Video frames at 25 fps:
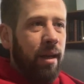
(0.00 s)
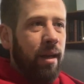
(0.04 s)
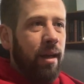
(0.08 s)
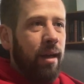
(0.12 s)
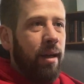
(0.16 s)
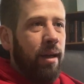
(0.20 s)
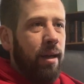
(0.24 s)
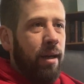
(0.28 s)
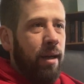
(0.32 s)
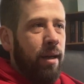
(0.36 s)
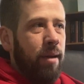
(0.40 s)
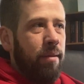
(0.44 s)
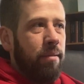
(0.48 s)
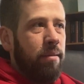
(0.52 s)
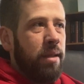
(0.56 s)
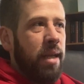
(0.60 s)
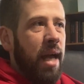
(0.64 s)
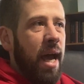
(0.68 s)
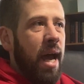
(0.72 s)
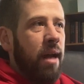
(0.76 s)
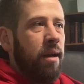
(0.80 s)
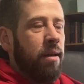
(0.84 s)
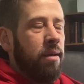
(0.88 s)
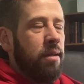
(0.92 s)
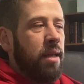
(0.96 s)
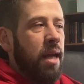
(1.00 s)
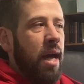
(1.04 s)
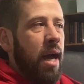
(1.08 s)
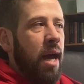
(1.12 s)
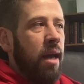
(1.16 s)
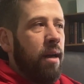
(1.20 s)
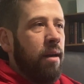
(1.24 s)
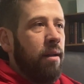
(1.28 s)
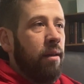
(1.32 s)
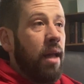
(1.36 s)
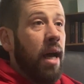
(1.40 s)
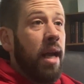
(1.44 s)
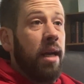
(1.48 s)

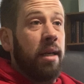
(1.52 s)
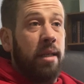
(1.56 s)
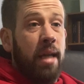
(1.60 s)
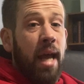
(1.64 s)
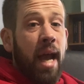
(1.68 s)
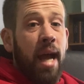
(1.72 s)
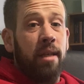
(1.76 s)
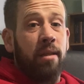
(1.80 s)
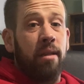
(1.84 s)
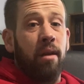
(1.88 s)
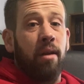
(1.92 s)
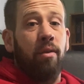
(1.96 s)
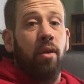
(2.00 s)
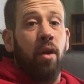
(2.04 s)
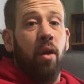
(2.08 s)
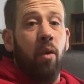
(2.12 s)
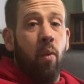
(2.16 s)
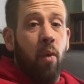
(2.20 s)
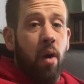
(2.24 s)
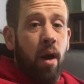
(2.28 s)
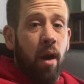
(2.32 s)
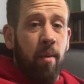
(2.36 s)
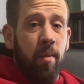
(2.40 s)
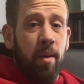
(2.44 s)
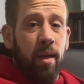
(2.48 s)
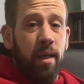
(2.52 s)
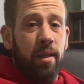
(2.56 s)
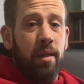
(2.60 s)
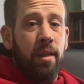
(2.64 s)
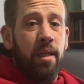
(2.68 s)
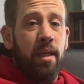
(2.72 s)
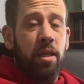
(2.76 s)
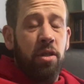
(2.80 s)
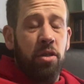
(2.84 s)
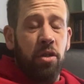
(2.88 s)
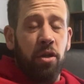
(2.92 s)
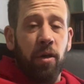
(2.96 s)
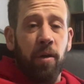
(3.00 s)
A lot of dads out there want to be a
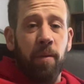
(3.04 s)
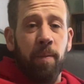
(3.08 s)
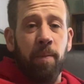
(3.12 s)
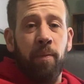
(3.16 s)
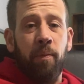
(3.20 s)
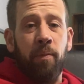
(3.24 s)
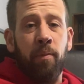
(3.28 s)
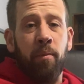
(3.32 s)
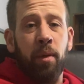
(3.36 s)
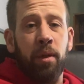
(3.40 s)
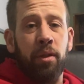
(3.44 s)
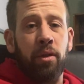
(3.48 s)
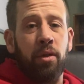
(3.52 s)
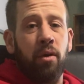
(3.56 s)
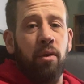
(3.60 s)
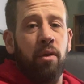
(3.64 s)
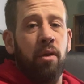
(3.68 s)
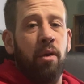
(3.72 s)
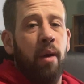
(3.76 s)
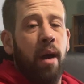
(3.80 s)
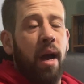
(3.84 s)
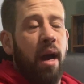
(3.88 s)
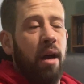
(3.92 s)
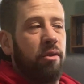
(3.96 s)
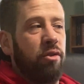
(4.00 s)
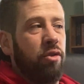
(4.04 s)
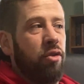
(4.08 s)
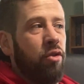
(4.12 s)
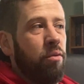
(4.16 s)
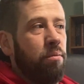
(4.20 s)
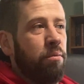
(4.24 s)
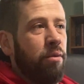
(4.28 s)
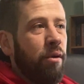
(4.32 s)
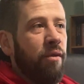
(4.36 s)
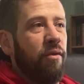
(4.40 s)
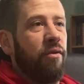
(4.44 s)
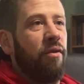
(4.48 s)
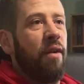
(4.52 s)
teacher, but don't know how to
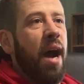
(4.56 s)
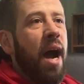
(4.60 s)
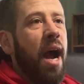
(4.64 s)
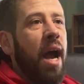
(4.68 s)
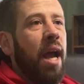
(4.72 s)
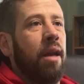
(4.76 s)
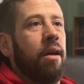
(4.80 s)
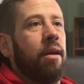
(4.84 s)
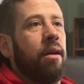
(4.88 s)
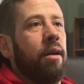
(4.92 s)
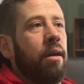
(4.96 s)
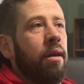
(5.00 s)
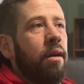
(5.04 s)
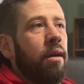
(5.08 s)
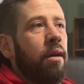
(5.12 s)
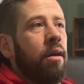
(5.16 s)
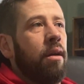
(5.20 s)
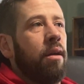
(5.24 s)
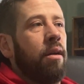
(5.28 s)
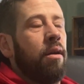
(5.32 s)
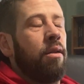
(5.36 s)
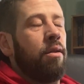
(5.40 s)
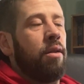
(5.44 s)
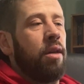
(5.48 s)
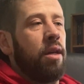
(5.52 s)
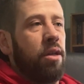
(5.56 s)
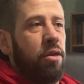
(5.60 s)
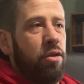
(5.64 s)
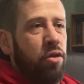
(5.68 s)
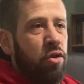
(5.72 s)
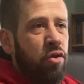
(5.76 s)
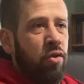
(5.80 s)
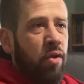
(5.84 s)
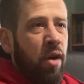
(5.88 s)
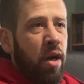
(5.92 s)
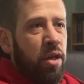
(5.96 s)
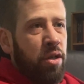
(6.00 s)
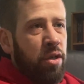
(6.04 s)
provide the
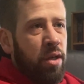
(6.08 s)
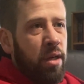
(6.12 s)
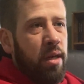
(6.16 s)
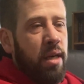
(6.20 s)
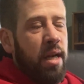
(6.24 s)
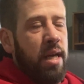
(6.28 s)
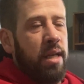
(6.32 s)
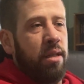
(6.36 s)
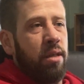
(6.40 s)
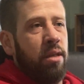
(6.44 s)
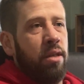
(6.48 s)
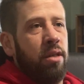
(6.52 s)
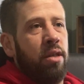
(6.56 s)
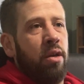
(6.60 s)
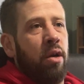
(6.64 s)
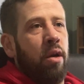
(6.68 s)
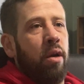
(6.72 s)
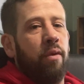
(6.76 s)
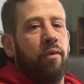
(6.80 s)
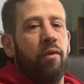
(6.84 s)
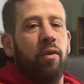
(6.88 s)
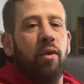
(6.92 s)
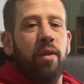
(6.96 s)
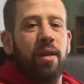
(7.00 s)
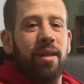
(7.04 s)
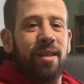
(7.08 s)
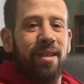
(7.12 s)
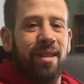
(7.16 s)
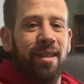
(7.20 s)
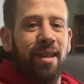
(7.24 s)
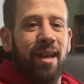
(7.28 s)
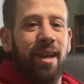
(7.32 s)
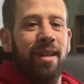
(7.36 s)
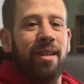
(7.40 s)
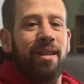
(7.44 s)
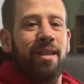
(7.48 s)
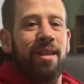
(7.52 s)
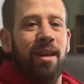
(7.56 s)
instruction necessary for the
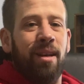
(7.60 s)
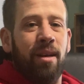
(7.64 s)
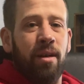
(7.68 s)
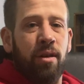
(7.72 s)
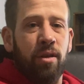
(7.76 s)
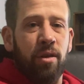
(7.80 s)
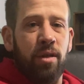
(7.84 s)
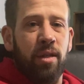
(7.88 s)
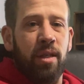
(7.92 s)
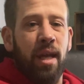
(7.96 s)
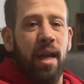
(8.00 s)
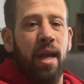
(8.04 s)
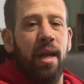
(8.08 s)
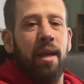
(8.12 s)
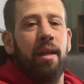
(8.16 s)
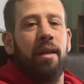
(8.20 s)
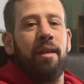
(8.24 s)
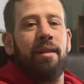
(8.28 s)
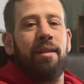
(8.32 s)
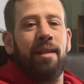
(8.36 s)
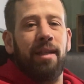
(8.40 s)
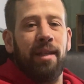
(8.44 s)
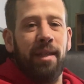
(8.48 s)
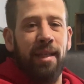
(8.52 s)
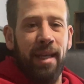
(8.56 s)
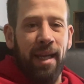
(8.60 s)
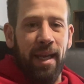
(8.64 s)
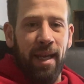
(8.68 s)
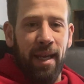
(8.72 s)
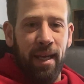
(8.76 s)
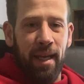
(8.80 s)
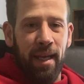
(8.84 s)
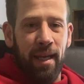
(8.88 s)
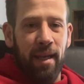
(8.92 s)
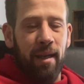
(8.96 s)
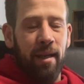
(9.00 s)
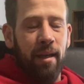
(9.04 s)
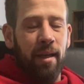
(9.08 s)
son to understand it, to get
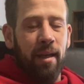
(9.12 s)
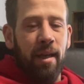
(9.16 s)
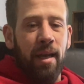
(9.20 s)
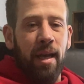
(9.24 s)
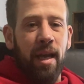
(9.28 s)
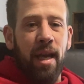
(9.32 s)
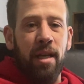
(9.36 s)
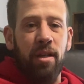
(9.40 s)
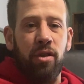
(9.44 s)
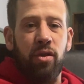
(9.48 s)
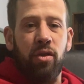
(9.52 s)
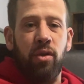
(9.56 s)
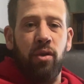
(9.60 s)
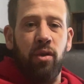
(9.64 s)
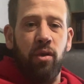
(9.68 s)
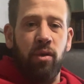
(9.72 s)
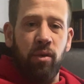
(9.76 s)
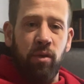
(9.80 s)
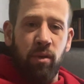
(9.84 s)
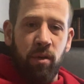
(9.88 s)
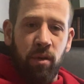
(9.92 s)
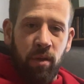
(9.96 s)
it, and to